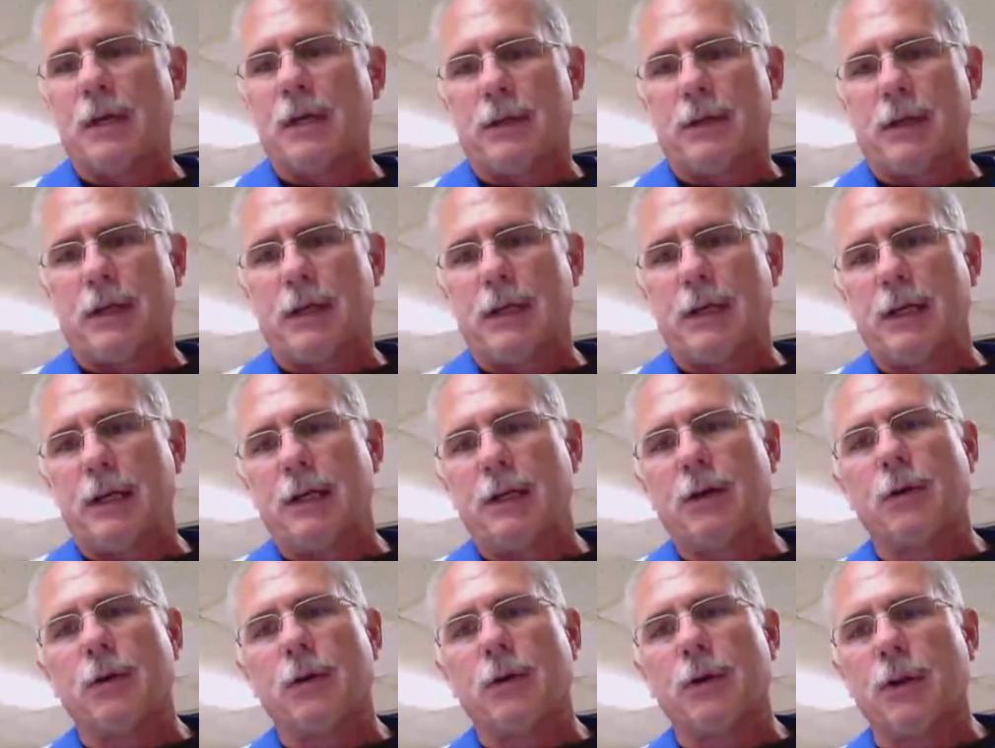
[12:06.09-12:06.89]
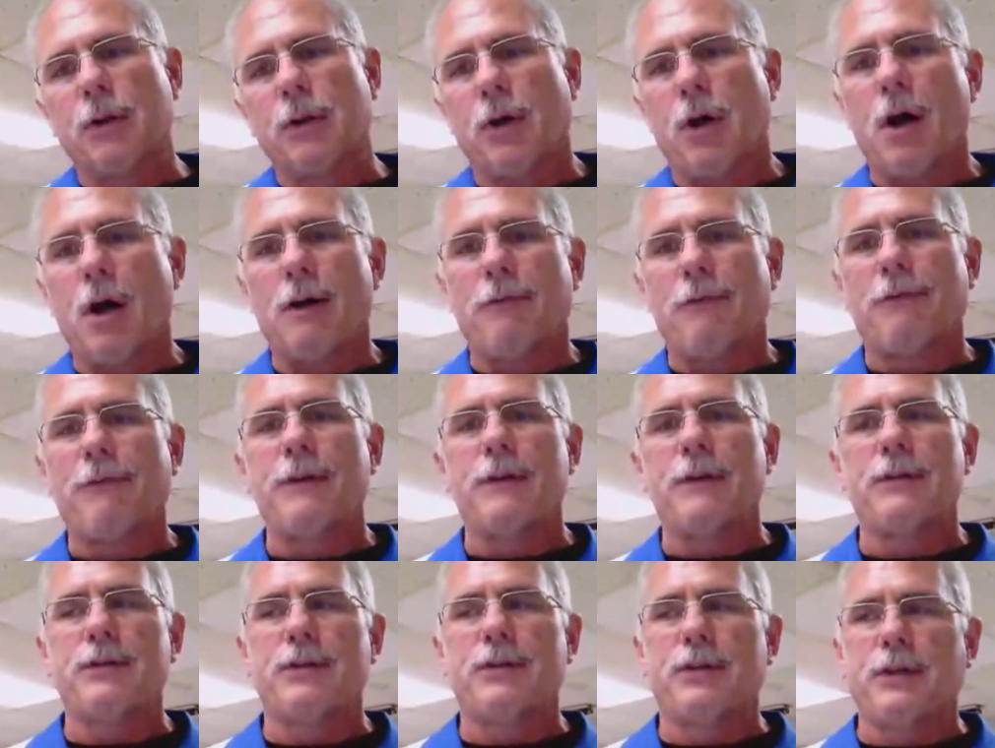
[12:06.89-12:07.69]
they need to go to the
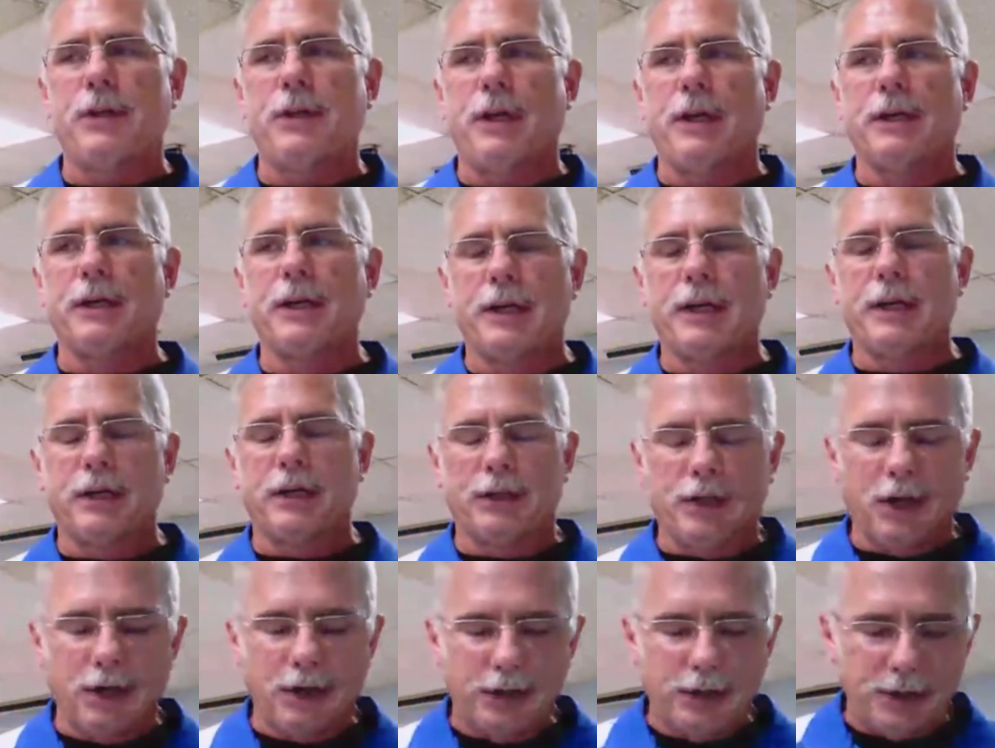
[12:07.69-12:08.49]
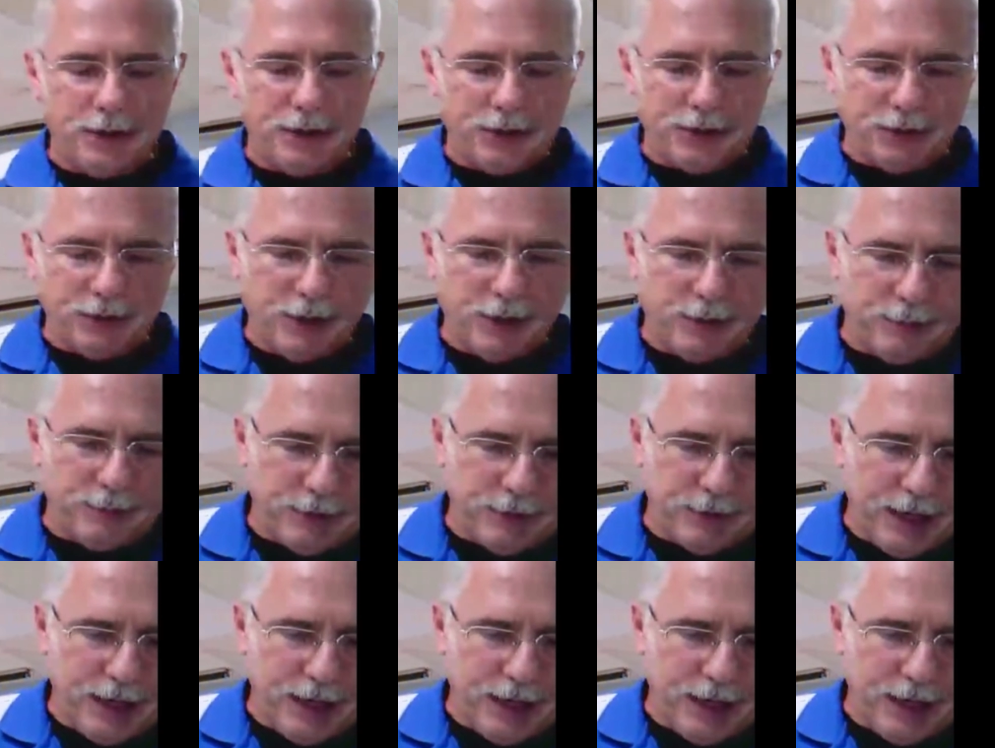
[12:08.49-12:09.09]
office and get a tardy slip.